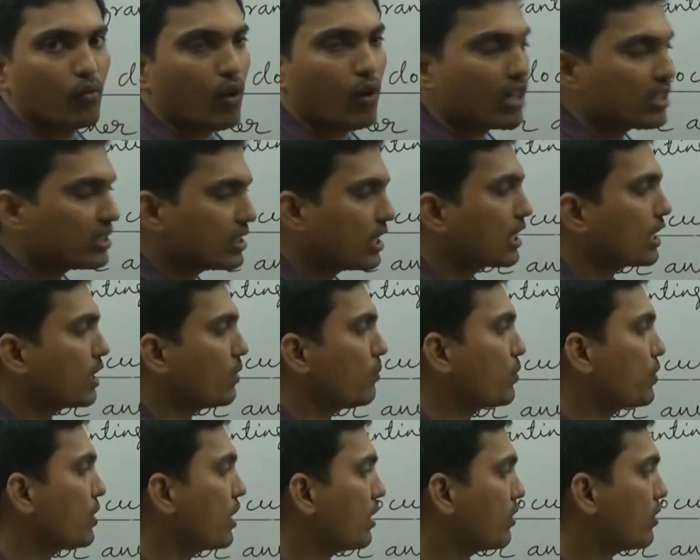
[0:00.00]
what
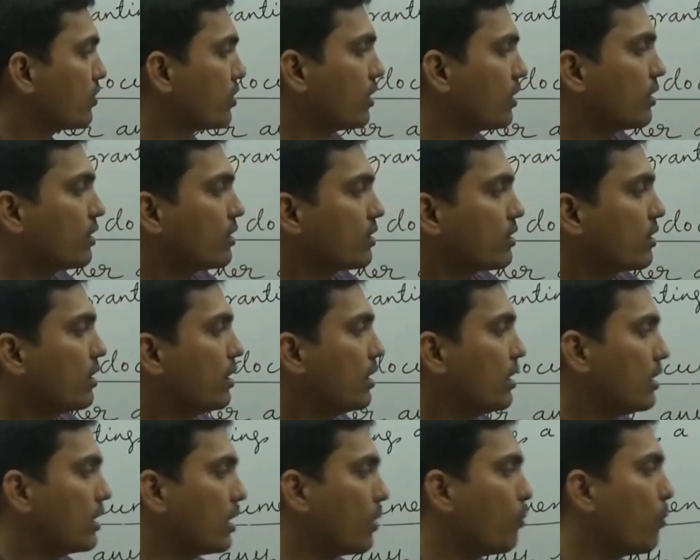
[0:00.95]
circumstances
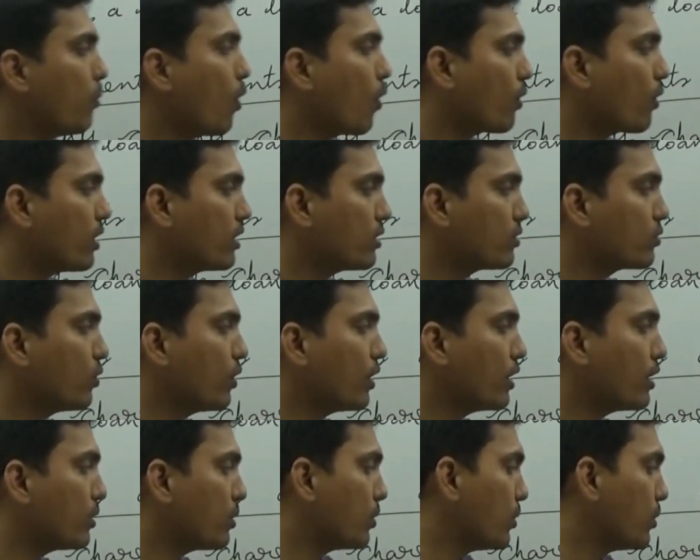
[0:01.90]
the borrower is going